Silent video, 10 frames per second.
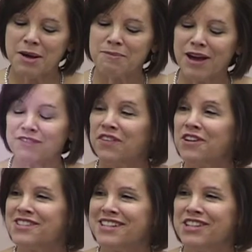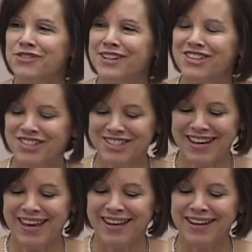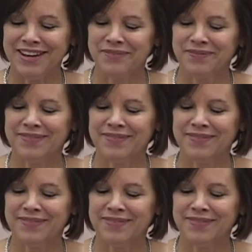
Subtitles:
My first introduction to Eddie